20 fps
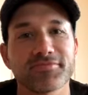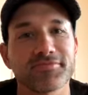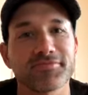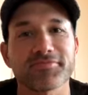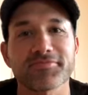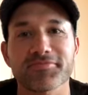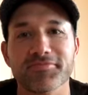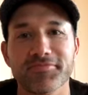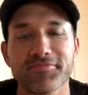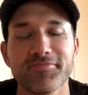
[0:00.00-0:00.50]

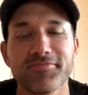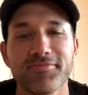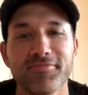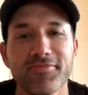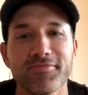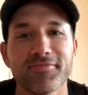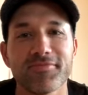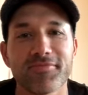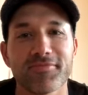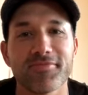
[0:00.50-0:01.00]

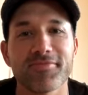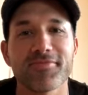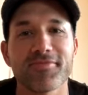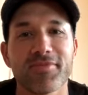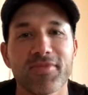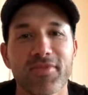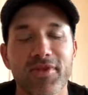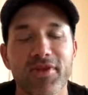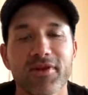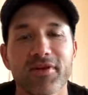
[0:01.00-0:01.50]

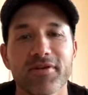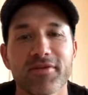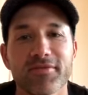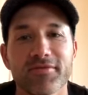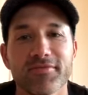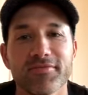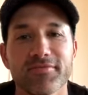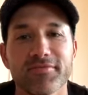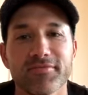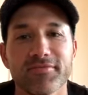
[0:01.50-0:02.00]

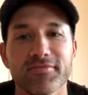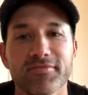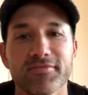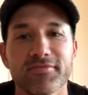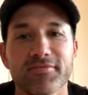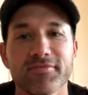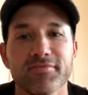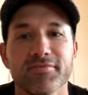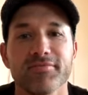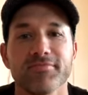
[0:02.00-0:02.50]

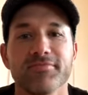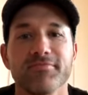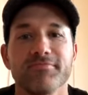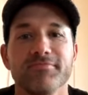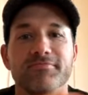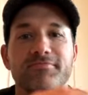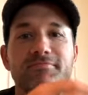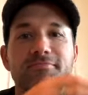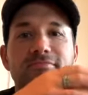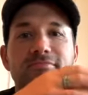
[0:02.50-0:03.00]

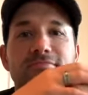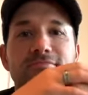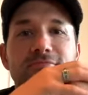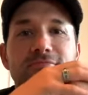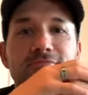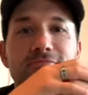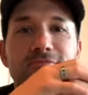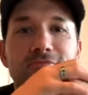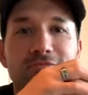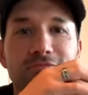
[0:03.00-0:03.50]

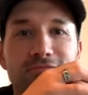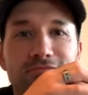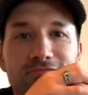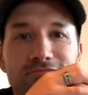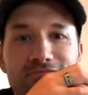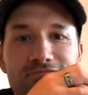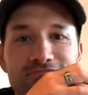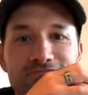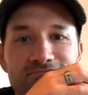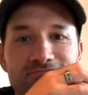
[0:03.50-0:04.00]

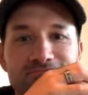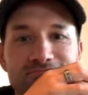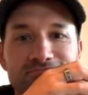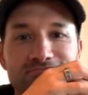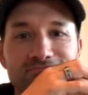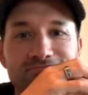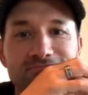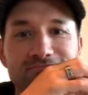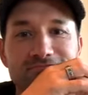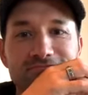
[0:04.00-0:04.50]

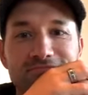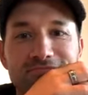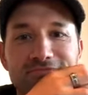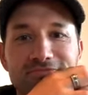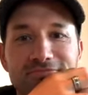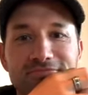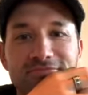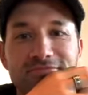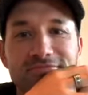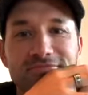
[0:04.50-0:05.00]

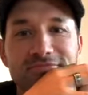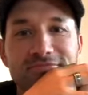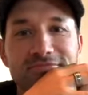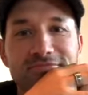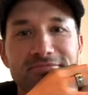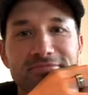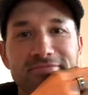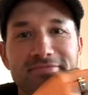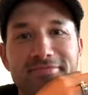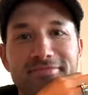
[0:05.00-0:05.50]

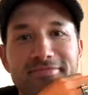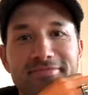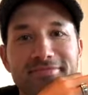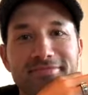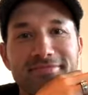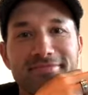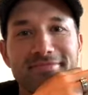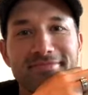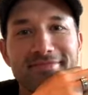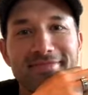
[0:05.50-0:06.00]

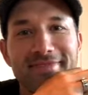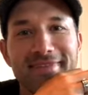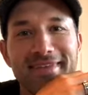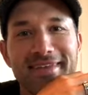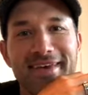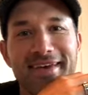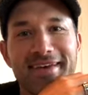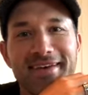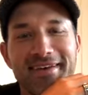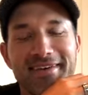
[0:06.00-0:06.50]

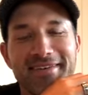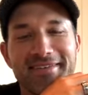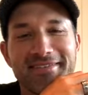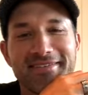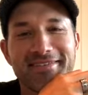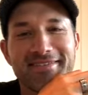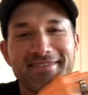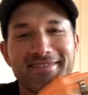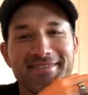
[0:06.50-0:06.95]
This person isn't speaking.